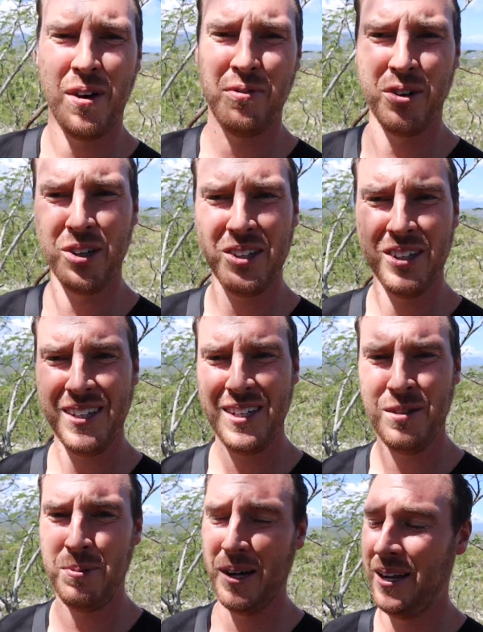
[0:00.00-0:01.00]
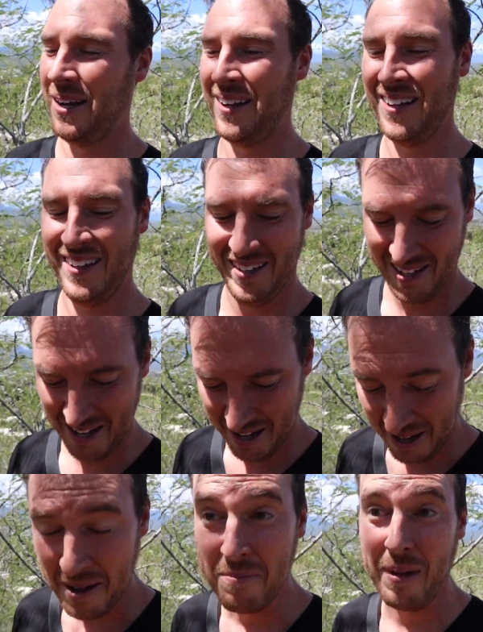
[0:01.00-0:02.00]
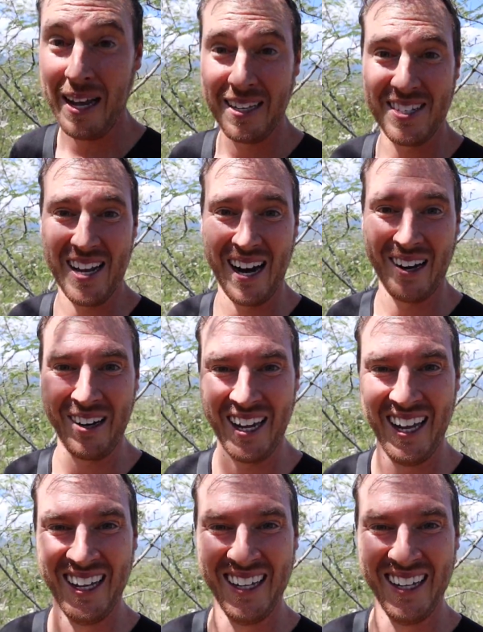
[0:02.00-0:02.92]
of how vertical it is, but man, it's tiring.